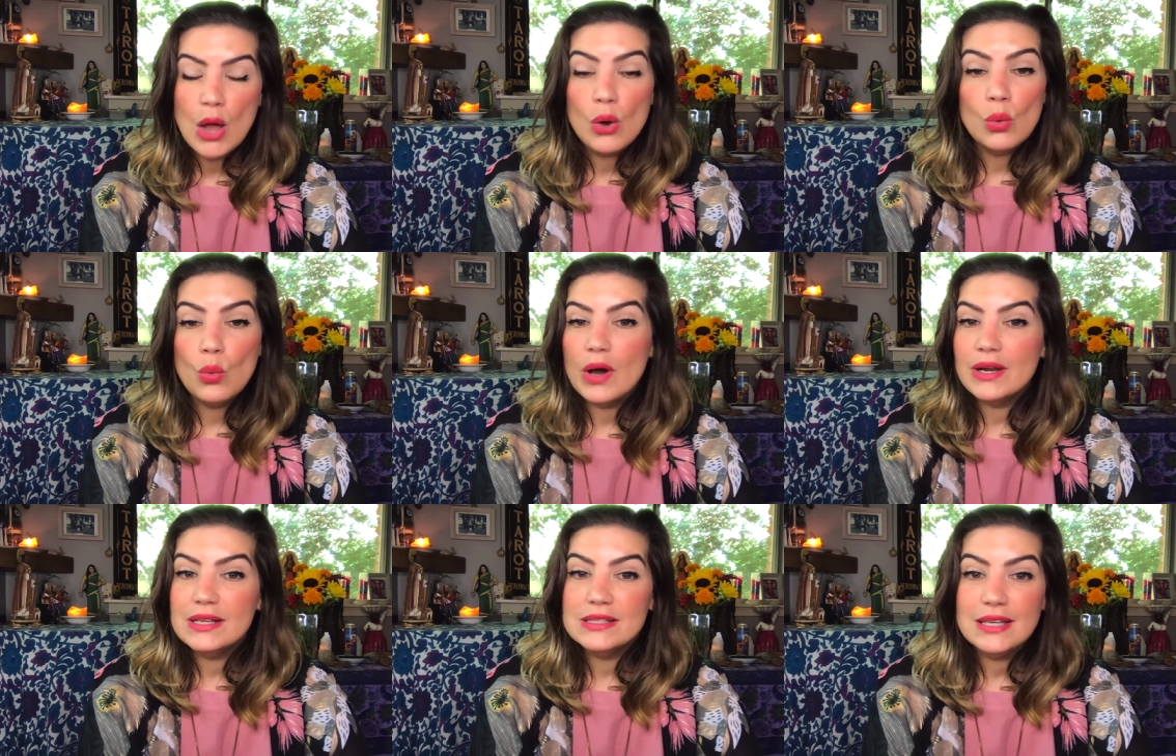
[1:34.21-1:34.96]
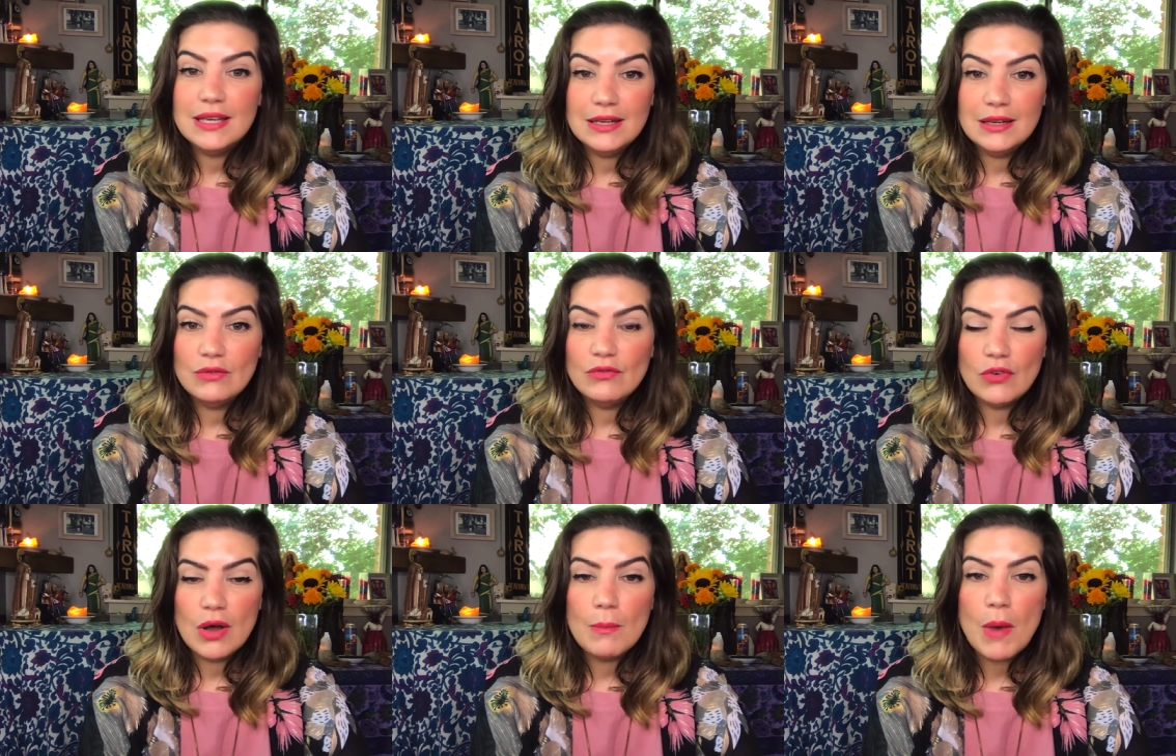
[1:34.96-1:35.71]
What is hidden
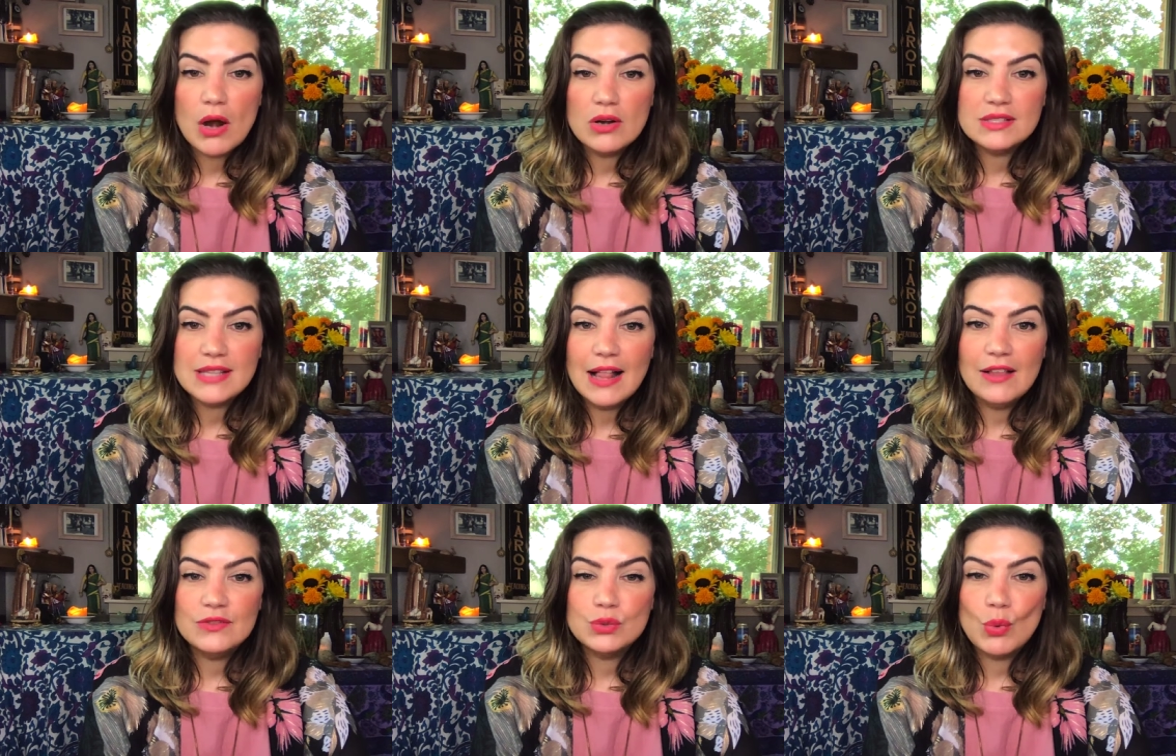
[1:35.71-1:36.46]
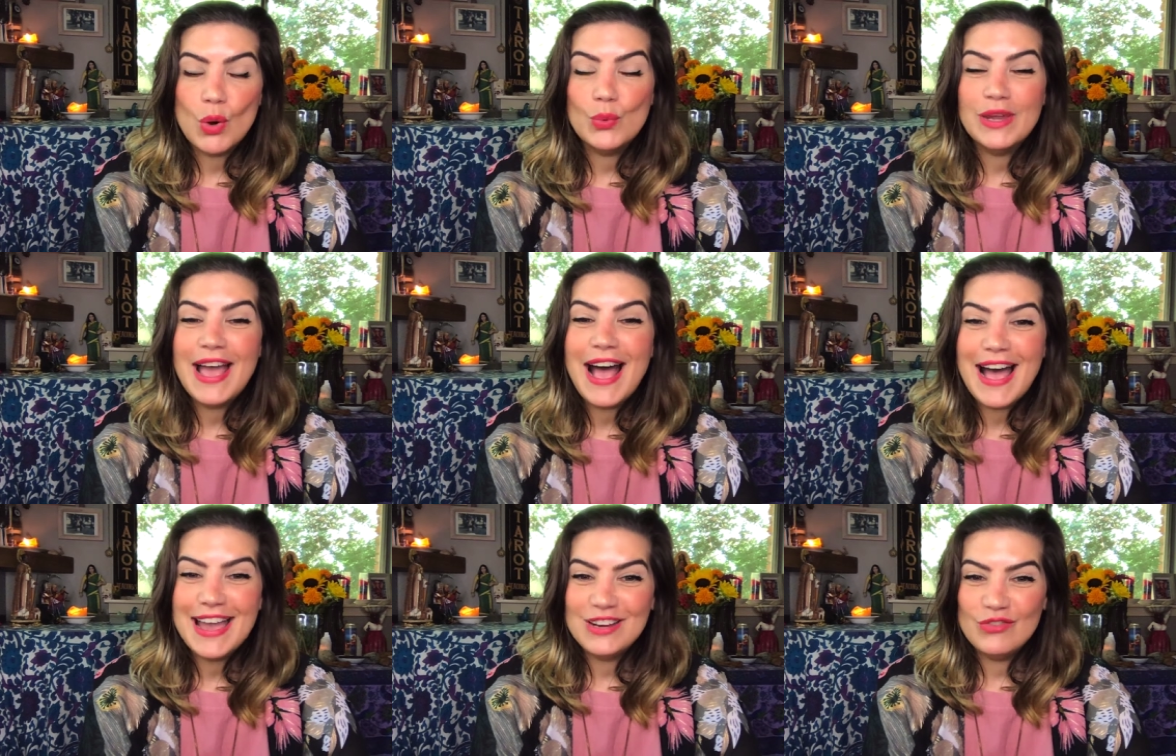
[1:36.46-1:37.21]
from ourselves, what we
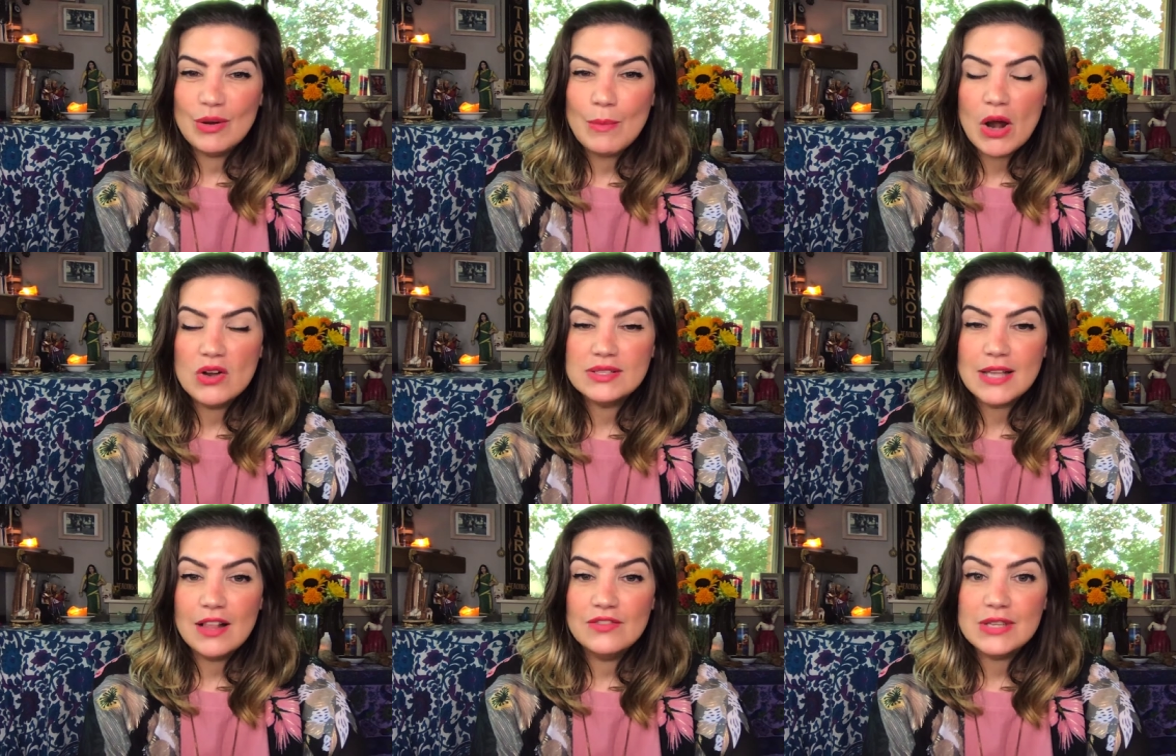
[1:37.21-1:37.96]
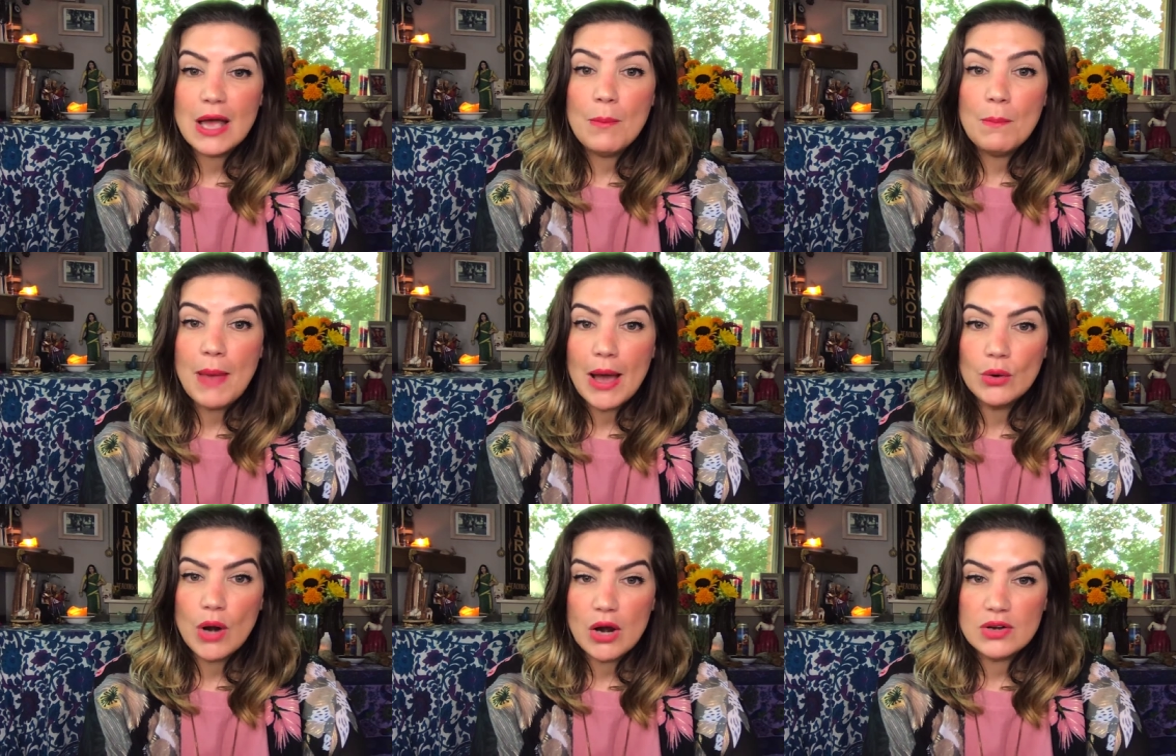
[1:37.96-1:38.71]
hide from ourselves
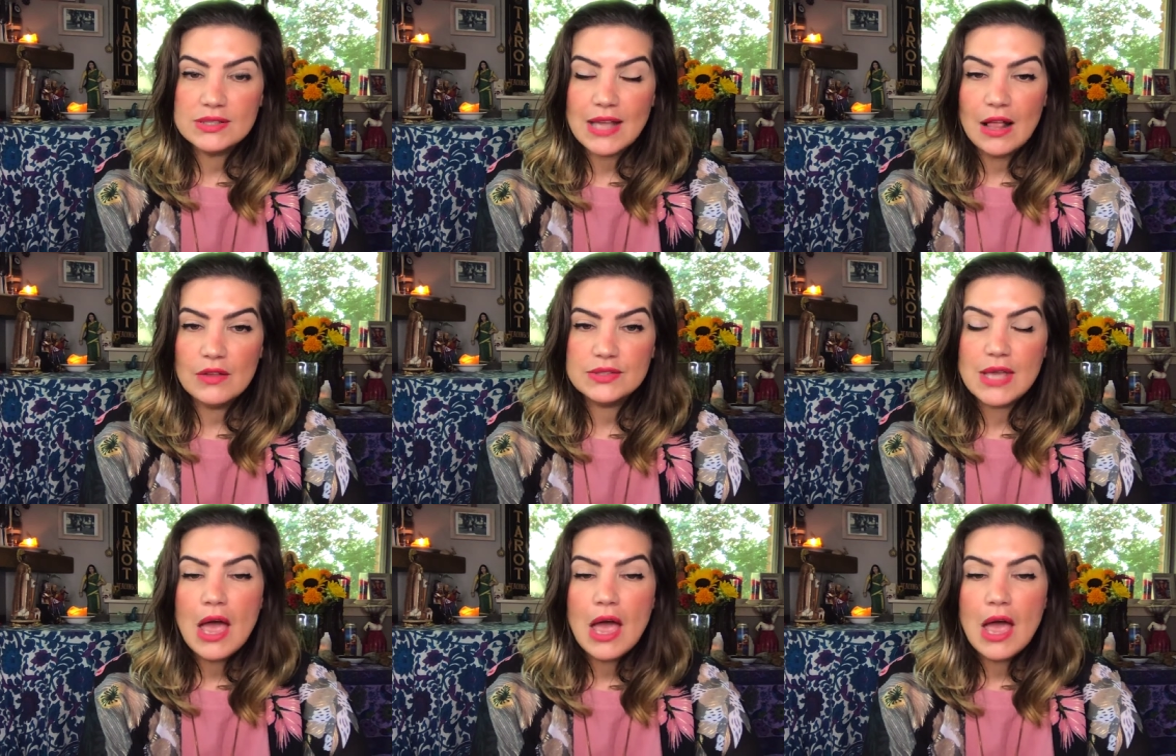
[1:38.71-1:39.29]
about ourselves,